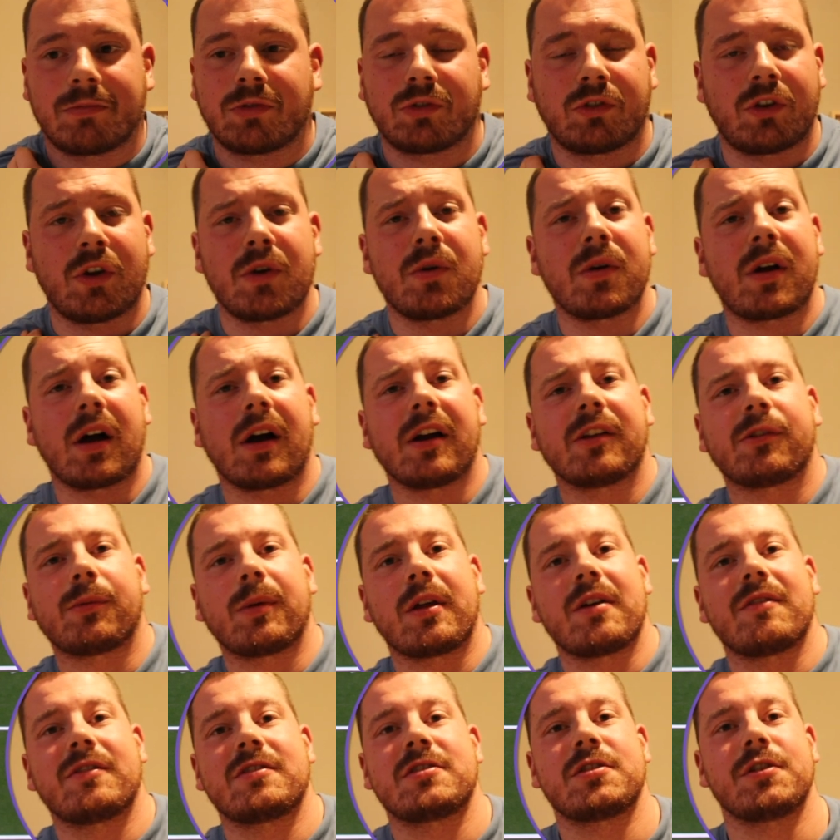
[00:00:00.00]
2 guys
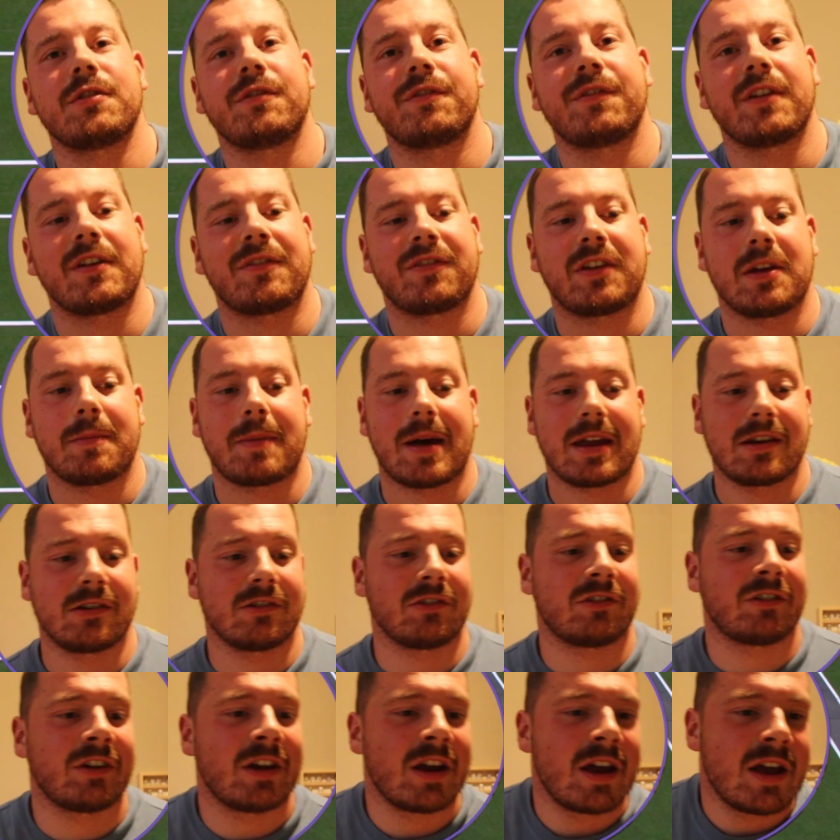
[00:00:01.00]
with over 250
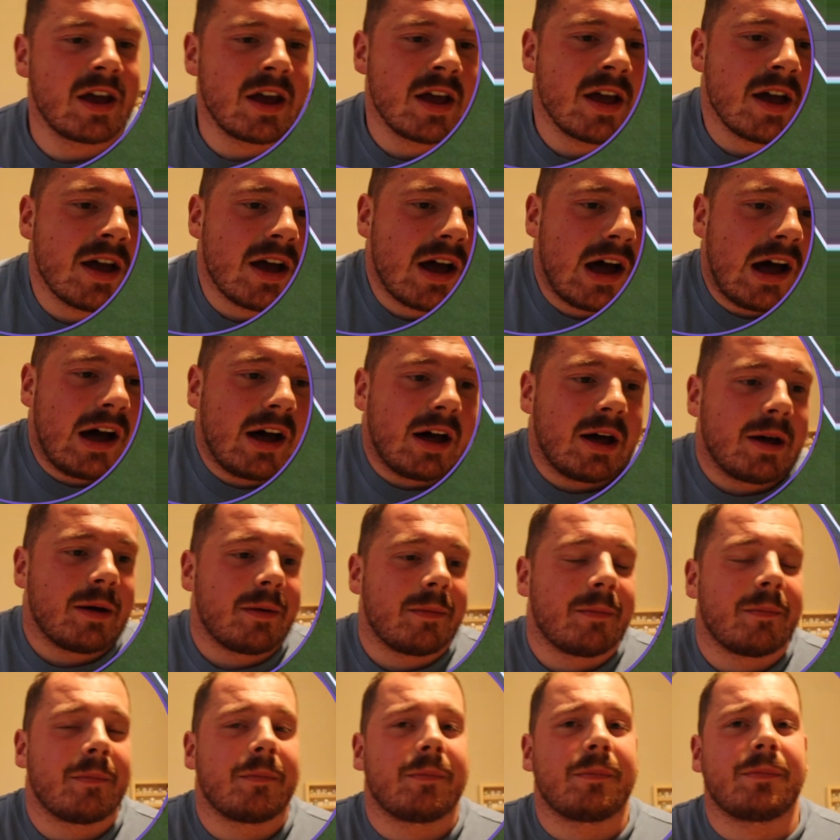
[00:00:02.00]
bench.
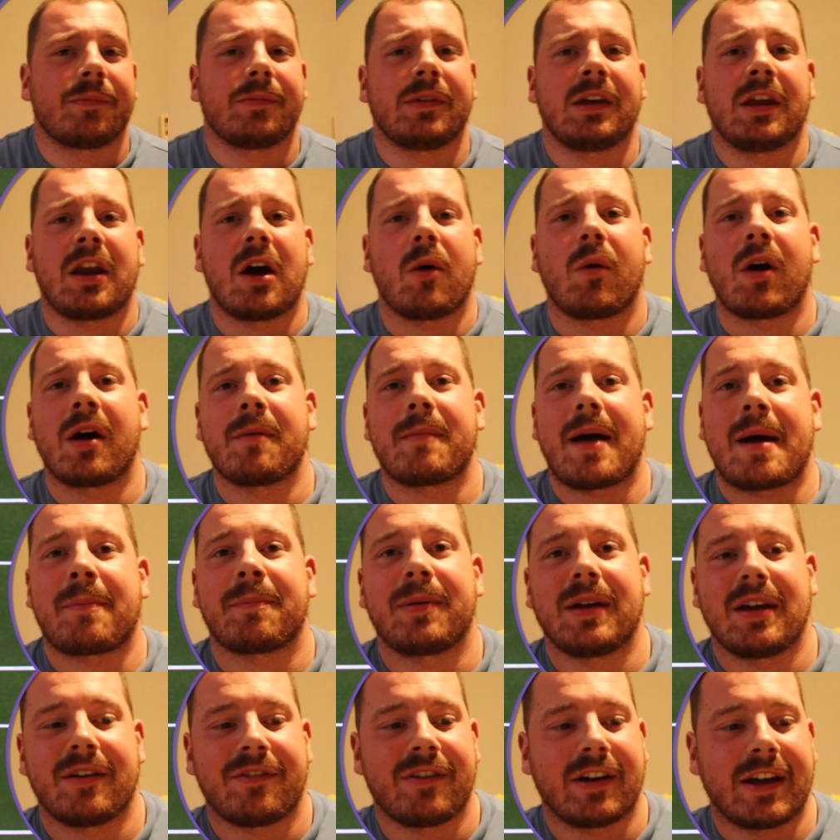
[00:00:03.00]
You know, I'm
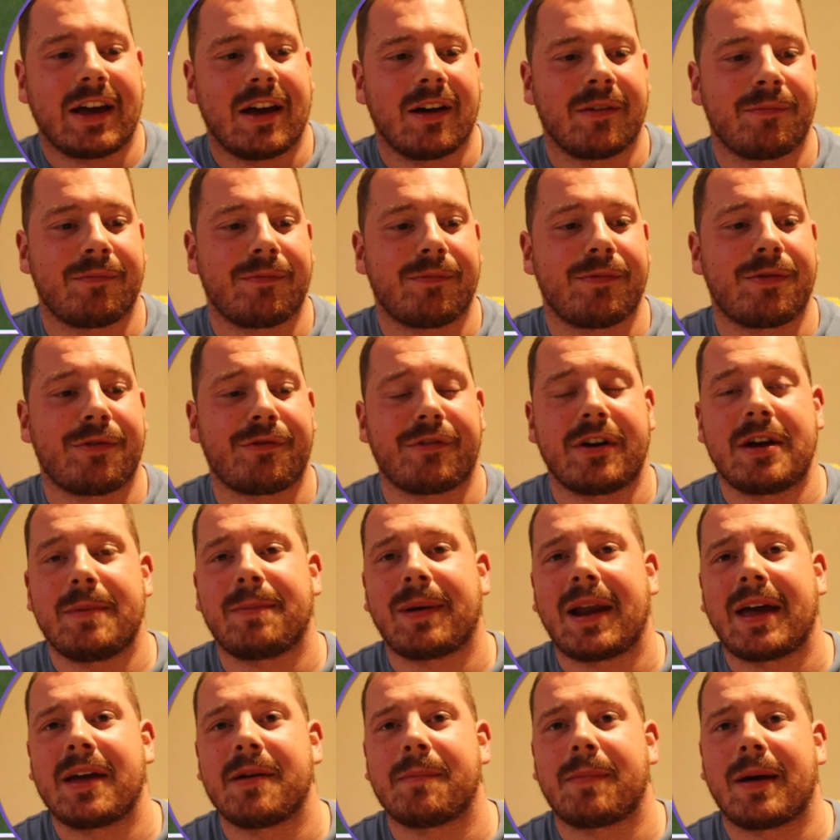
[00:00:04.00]
happy if I get a 3
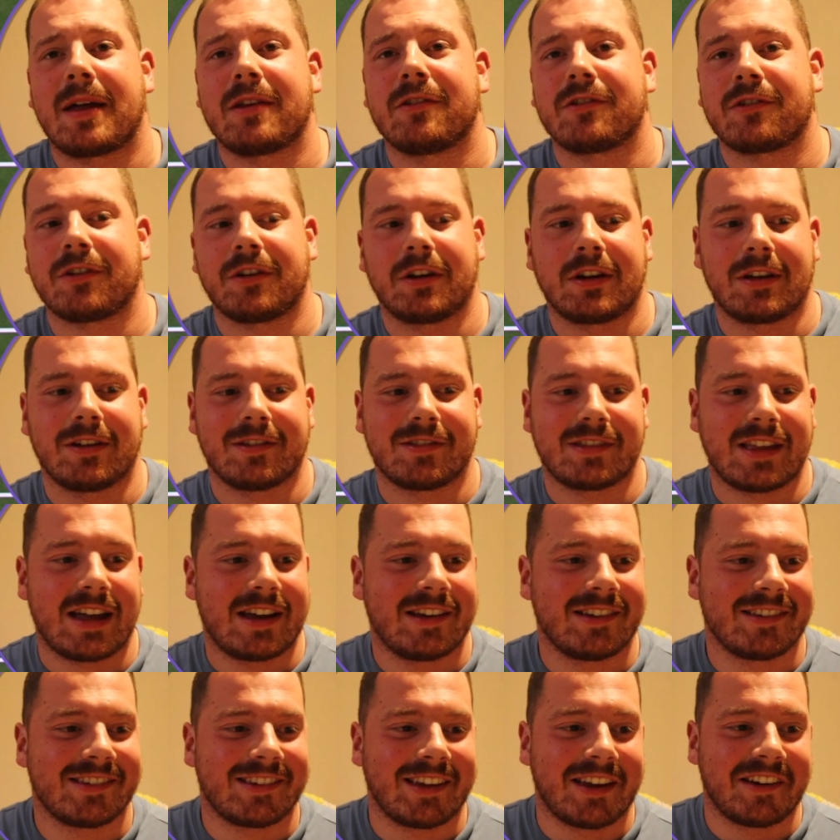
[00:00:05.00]
plate bench on a good
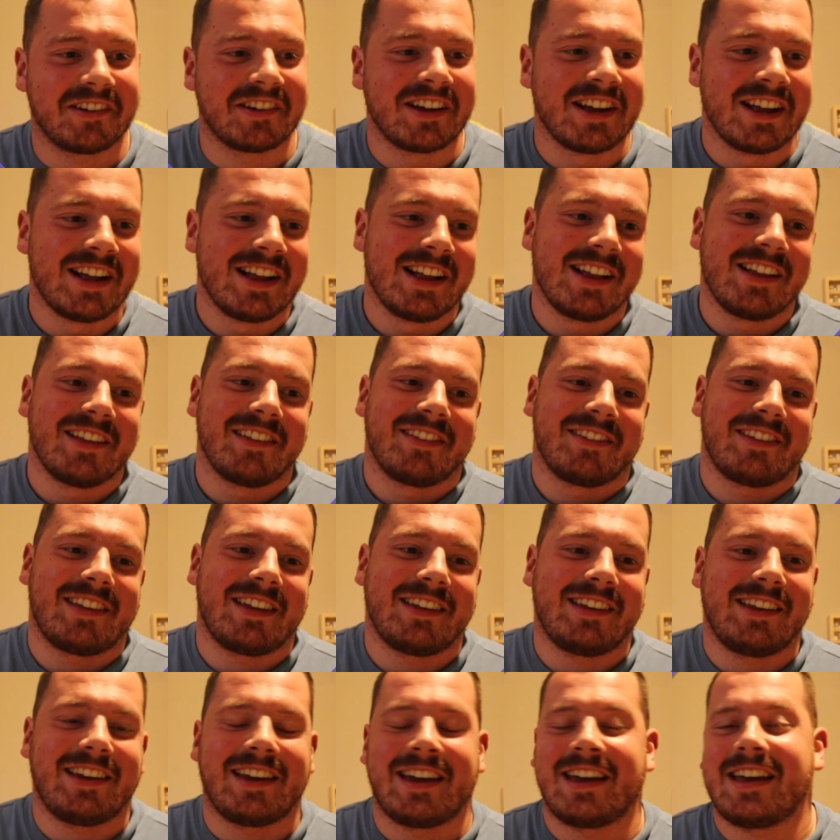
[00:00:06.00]
day. So.
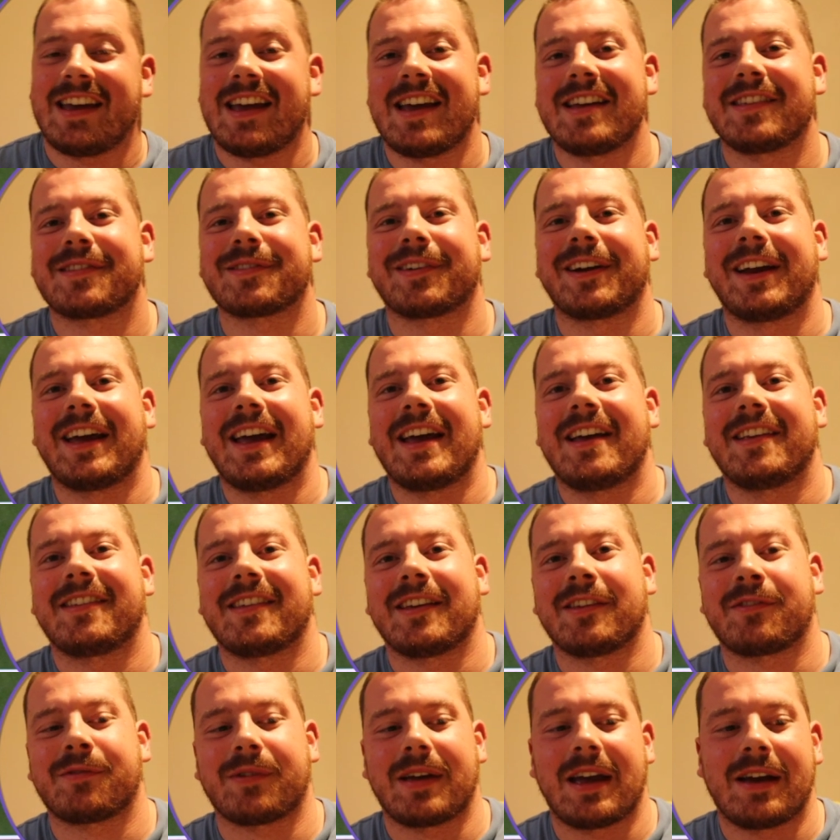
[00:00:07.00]
Yeah, it's what it
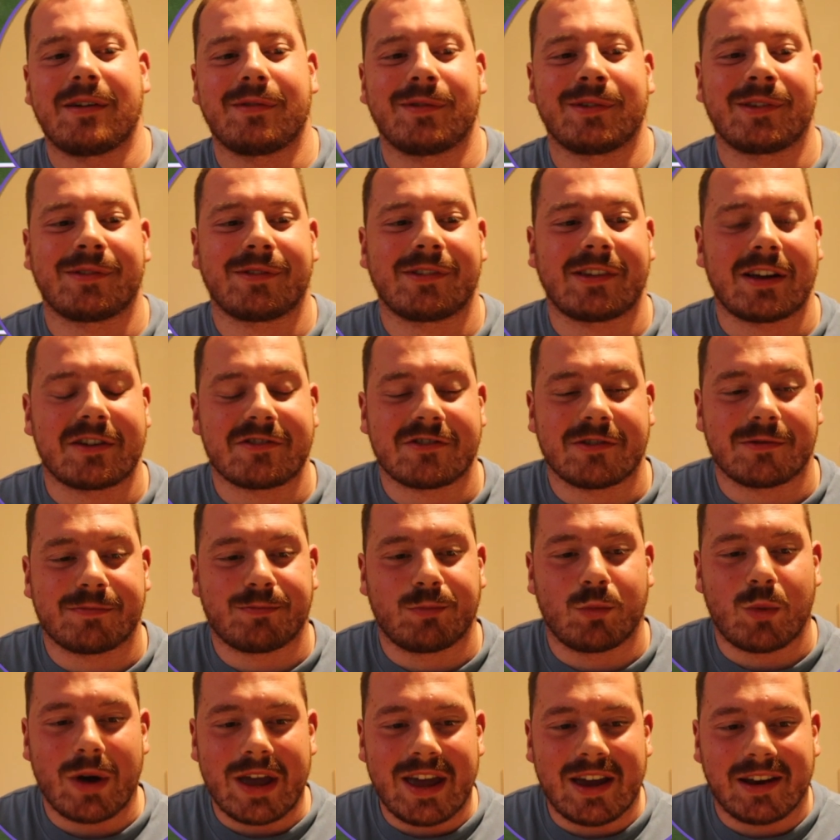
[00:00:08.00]
is. It was such a
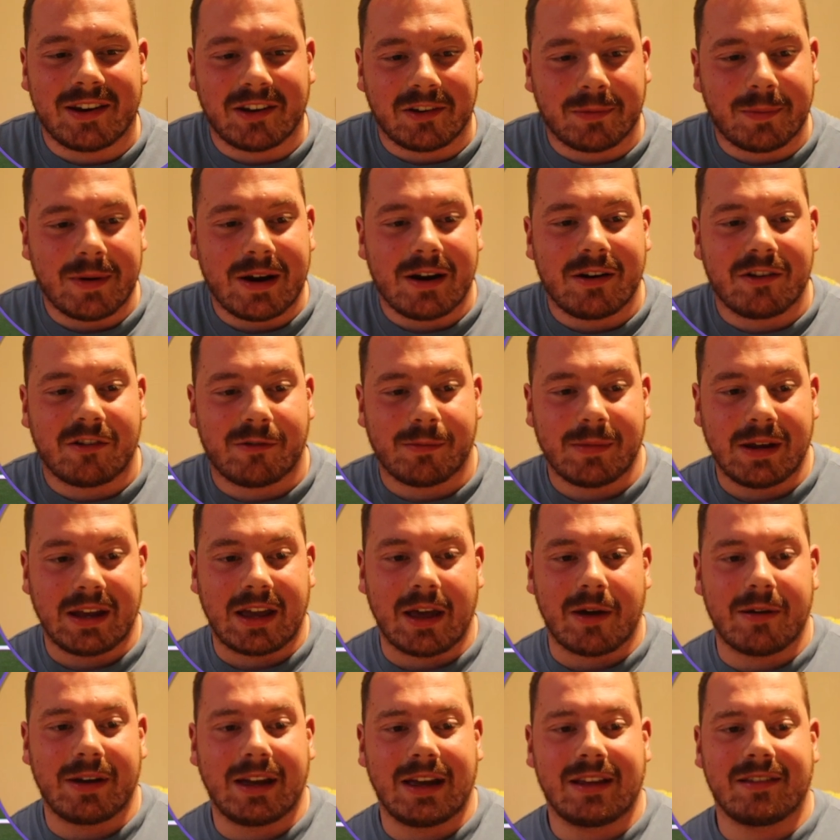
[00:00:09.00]
weird experience for me
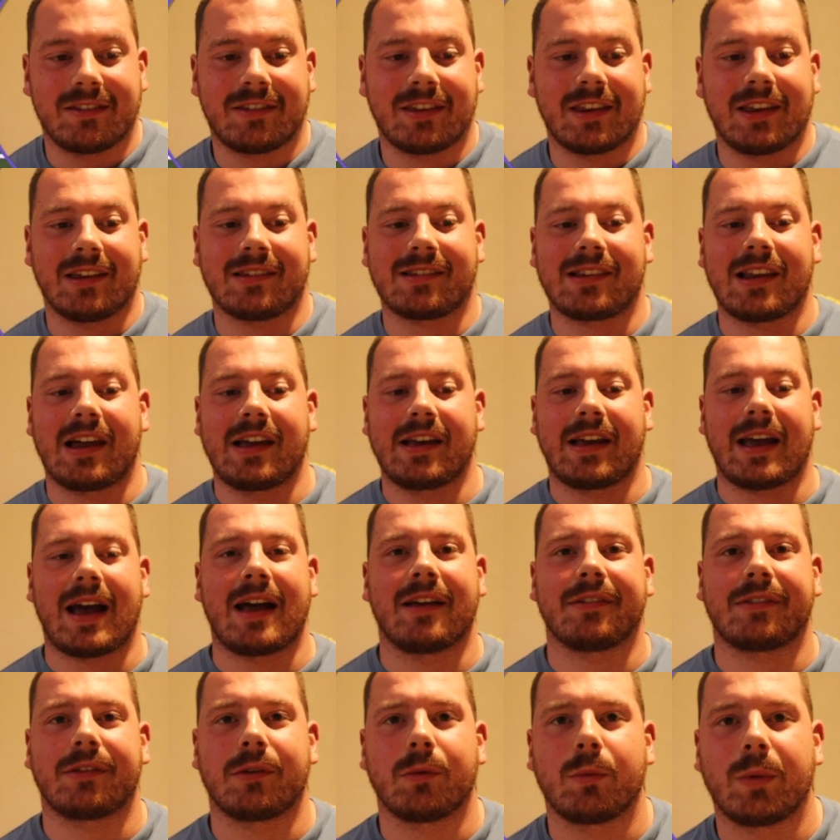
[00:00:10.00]
going into this, like
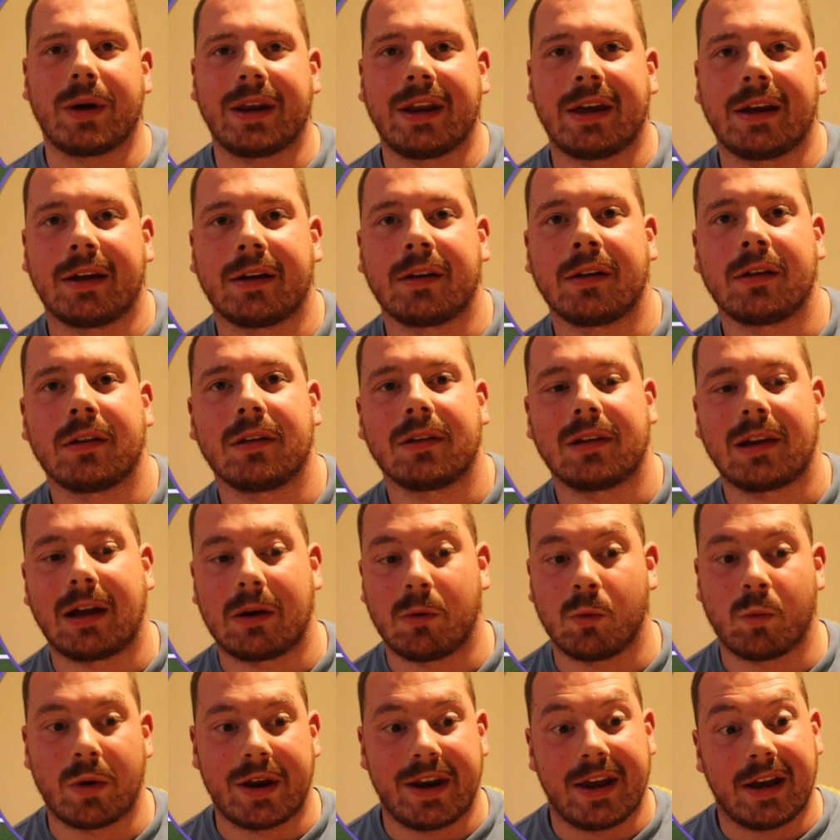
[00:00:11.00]
as the winning
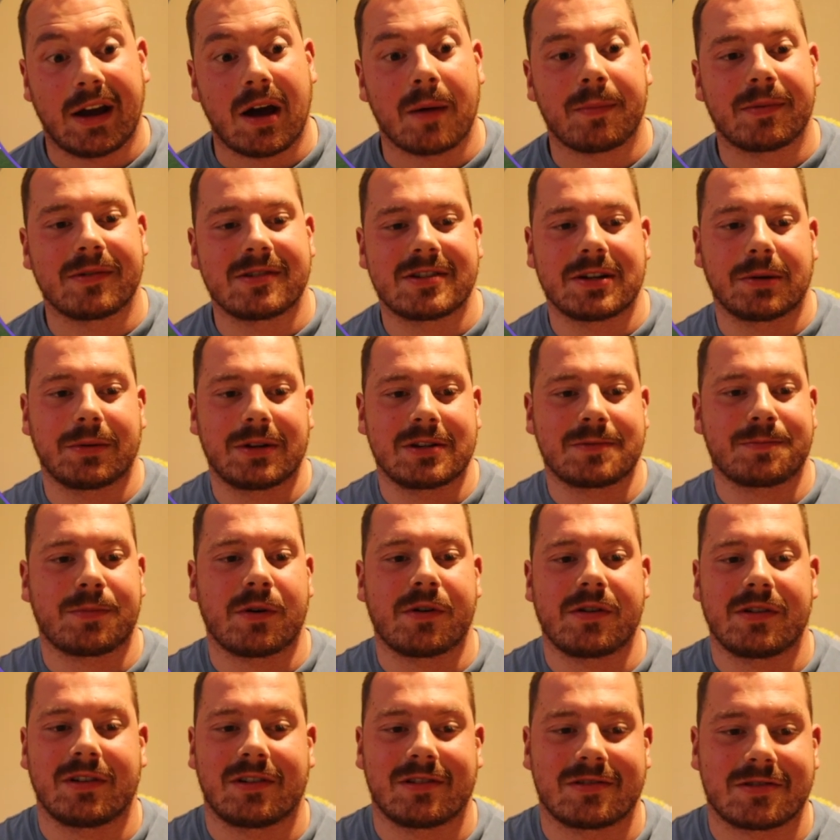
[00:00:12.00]
up until this
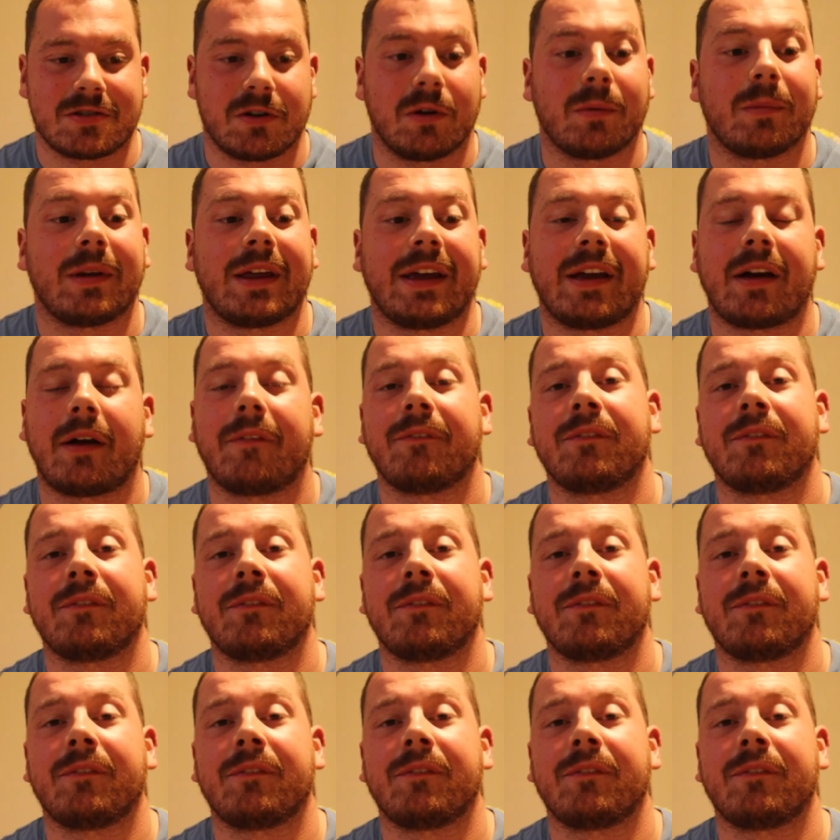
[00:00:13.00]
point, because normally